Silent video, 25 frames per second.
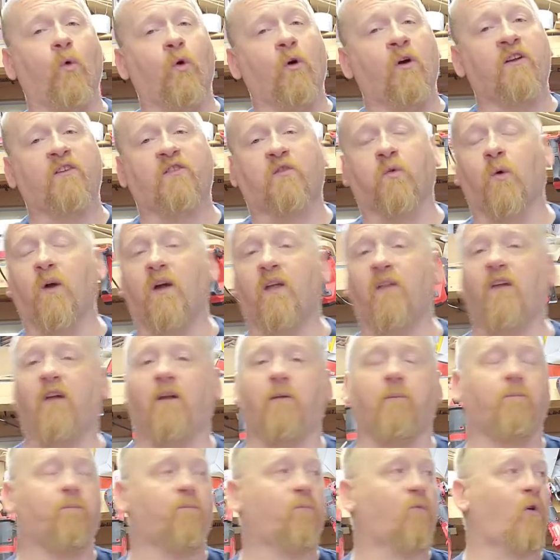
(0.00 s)
woods with
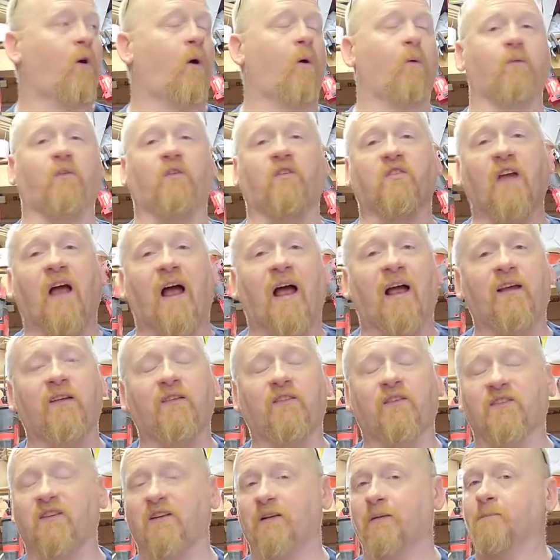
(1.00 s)
it, on
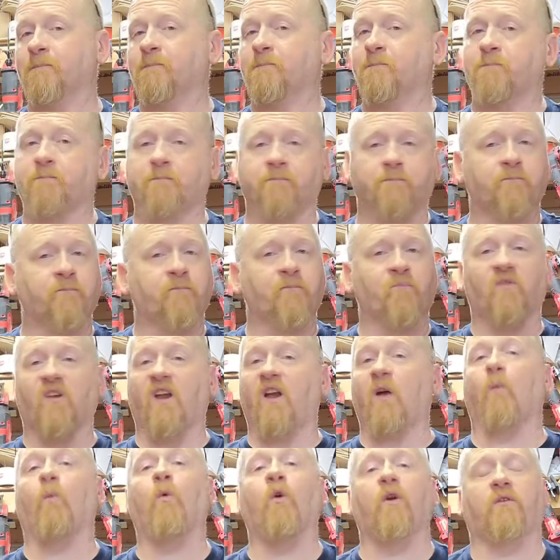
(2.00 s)
sites.
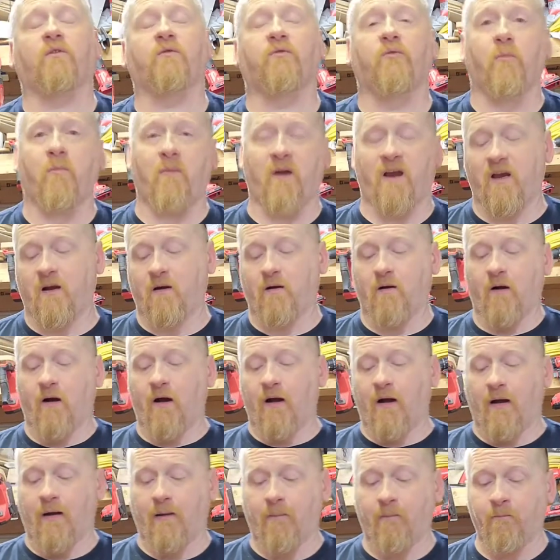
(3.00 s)
It works for me.
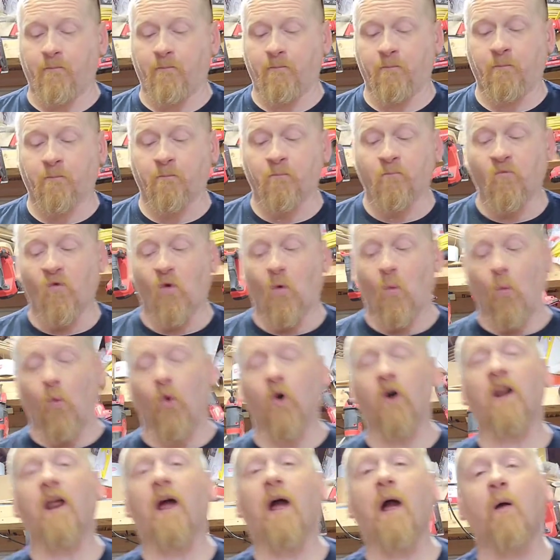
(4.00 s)

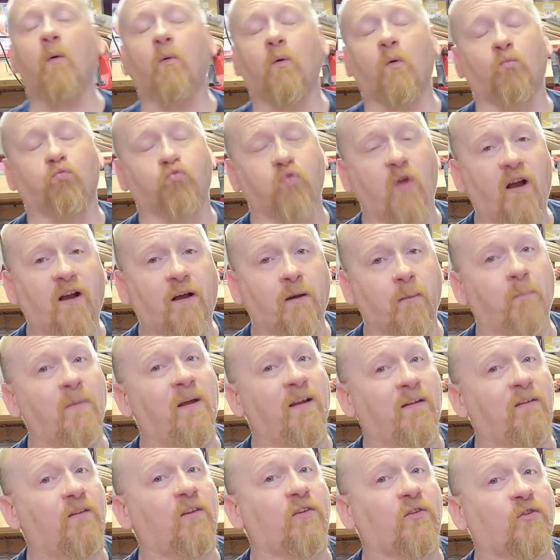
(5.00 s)
Would I
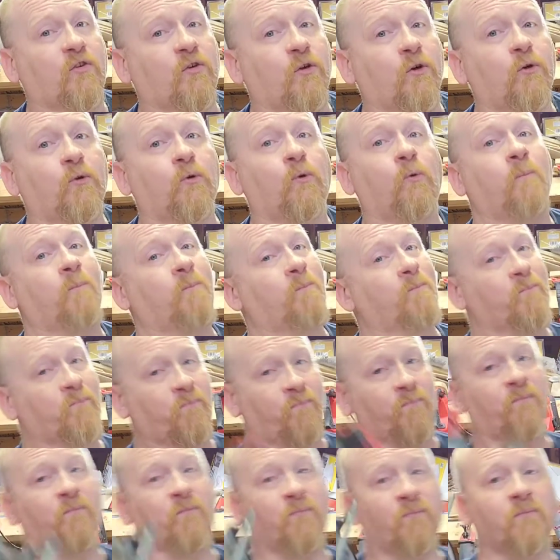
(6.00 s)
recommend this tool?
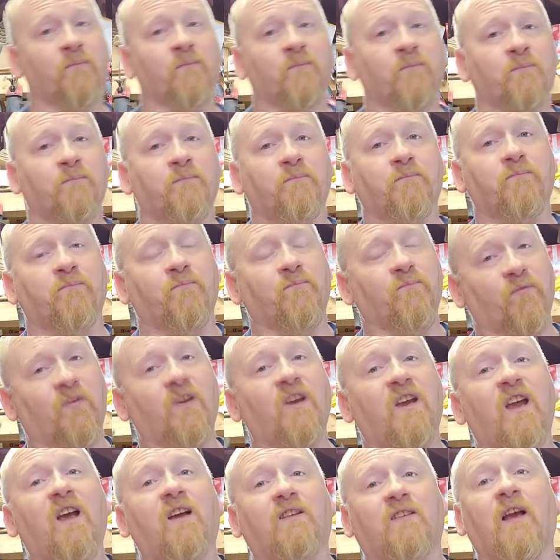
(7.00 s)

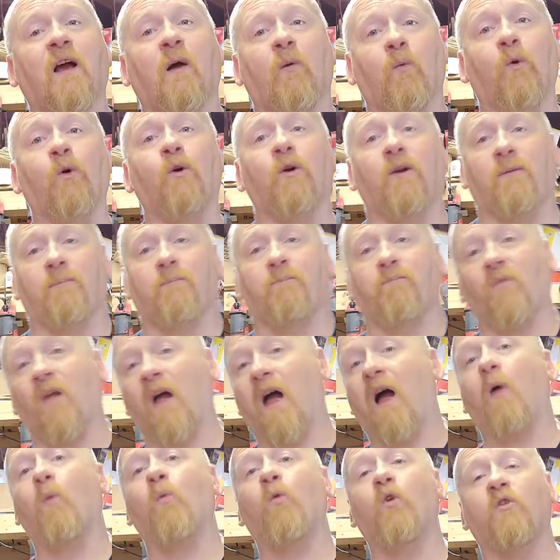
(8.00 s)
Yes, I would.
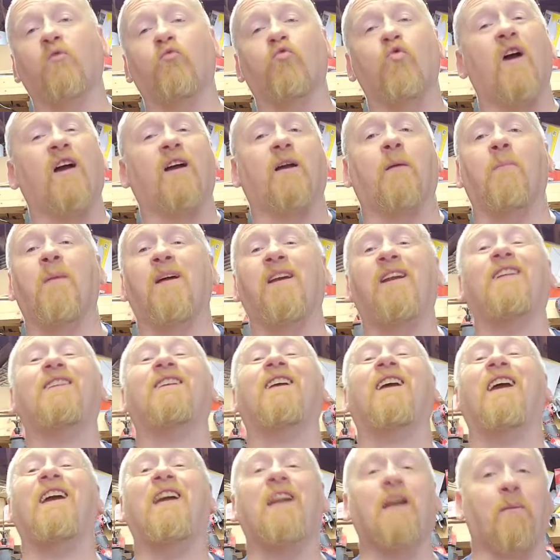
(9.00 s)
I would recommend it
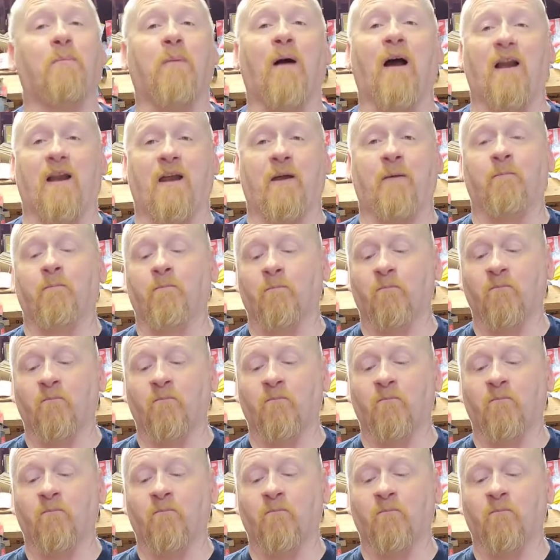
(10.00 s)
to anybody,